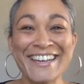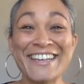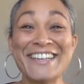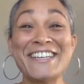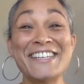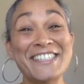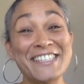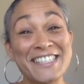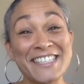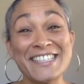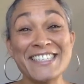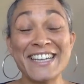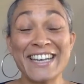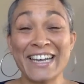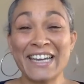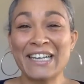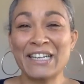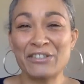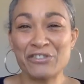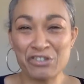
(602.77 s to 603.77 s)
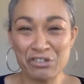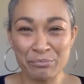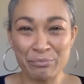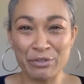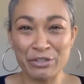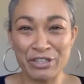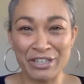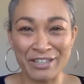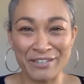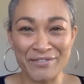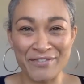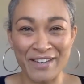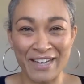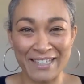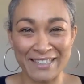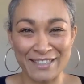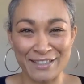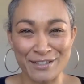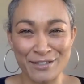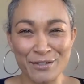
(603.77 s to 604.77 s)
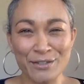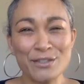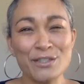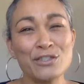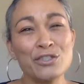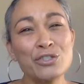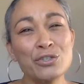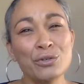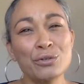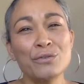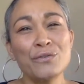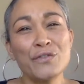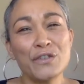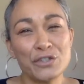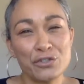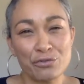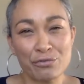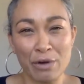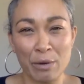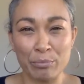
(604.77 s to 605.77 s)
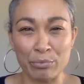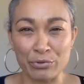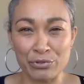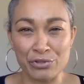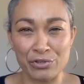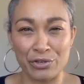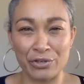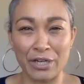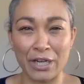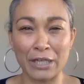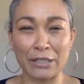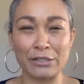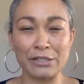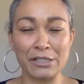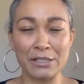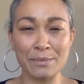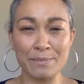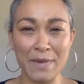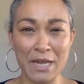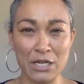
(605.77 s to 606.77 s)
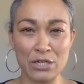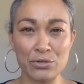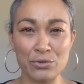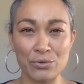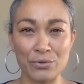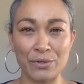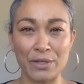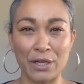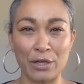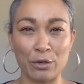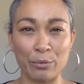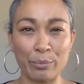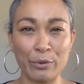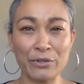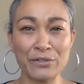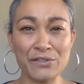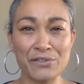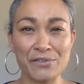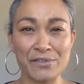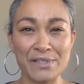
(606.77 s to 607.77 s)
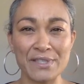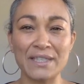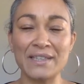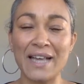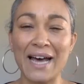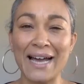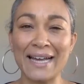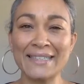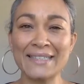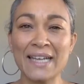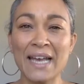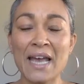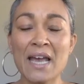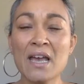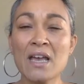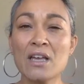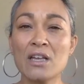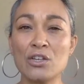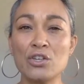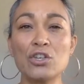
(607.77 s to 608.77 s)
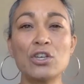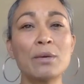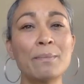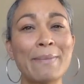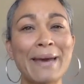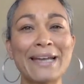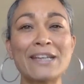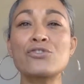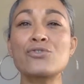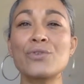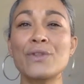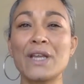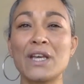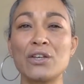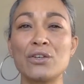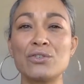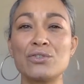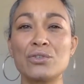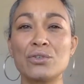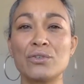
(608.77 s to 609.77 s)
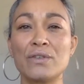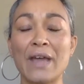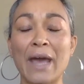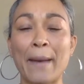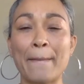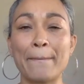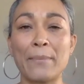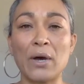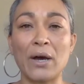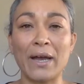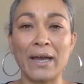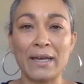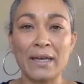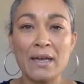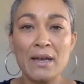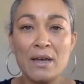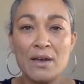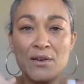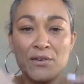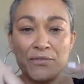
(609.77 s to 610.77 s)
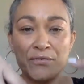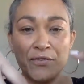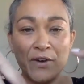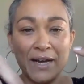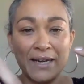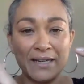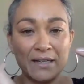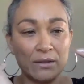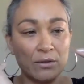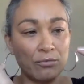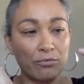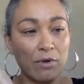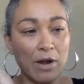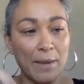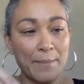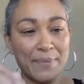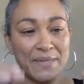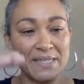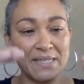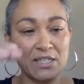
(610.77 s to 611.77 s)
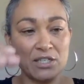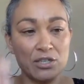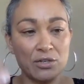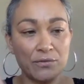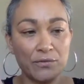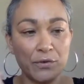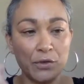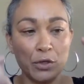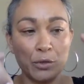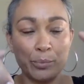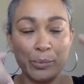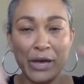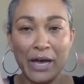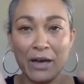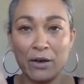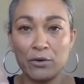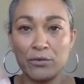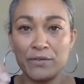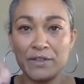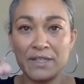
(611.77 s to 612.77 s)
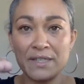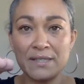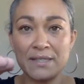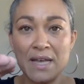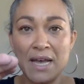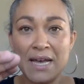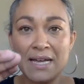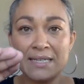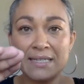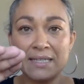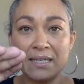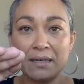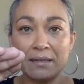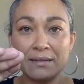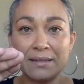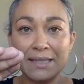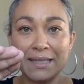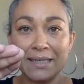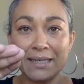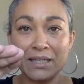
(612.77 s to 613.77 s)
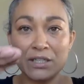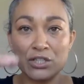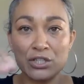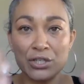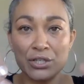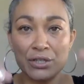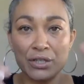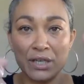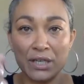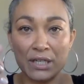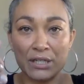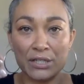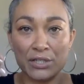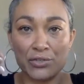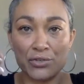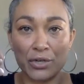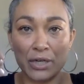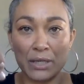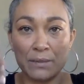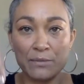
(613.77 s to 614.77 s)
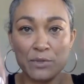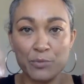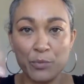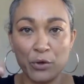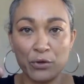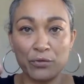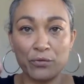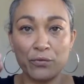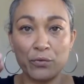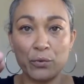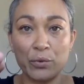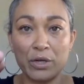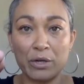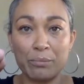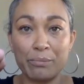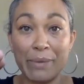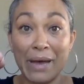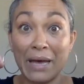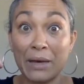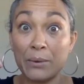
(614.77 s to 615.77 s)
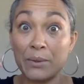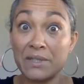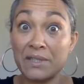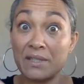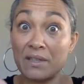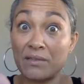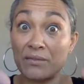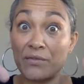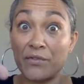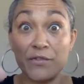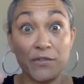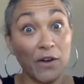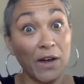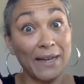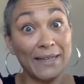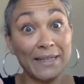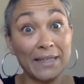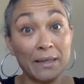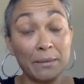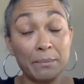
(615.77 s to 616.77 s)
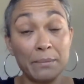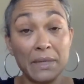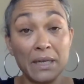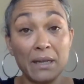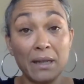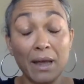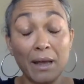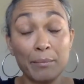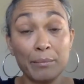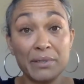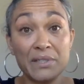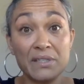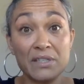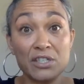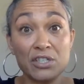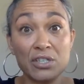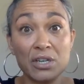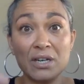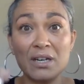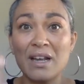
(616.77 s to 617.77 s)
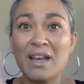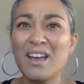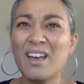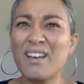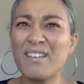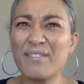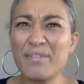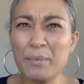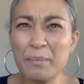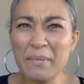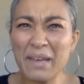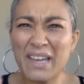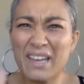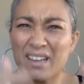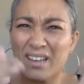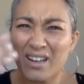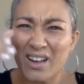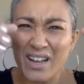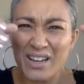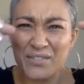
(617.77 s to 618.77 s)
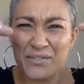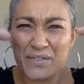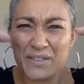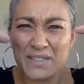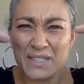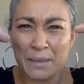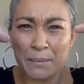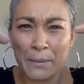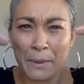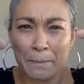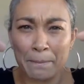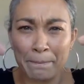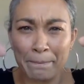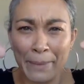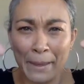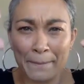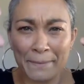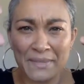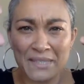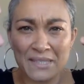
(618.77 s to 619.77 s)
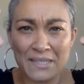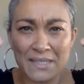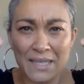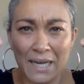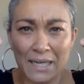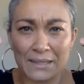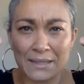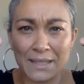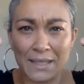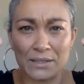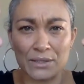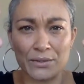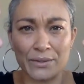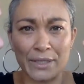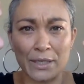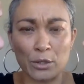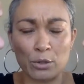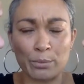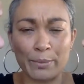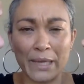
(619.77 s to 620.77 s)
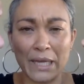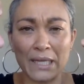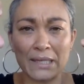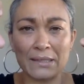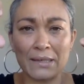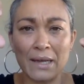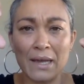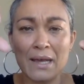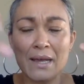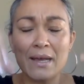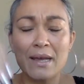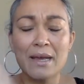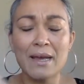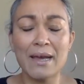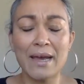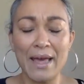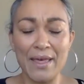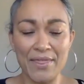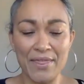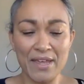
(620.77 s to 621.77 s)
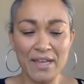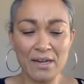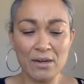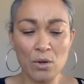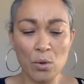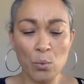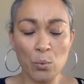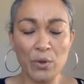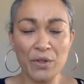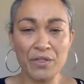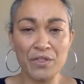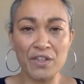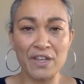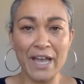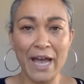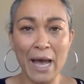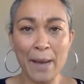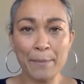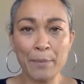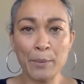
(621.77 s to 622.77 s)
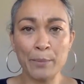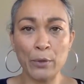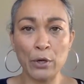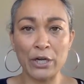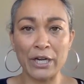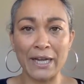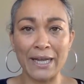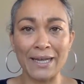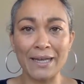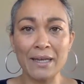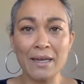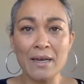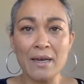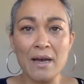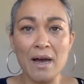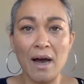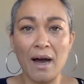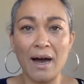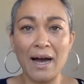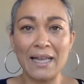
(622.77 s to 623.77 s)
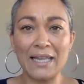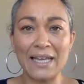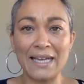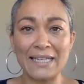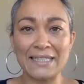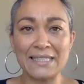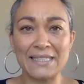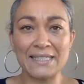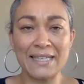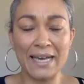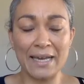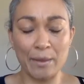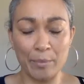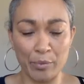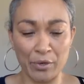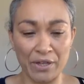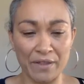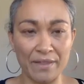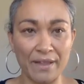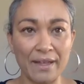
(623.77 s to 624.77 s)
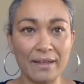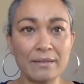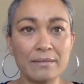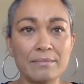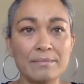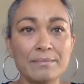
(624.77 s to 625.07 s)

isn't a contributing factor. So it's a tool for troubleshooting. Just make sure that your posture is aligned, and you can make sure that you do that by finding the right position for your pelvis, tilting it to the extremes, both forward and backwards, and then finding a midline position. For me, it kind of feels like my bum is tucked under a little bit. And then with the upper body, I like to take a breath in,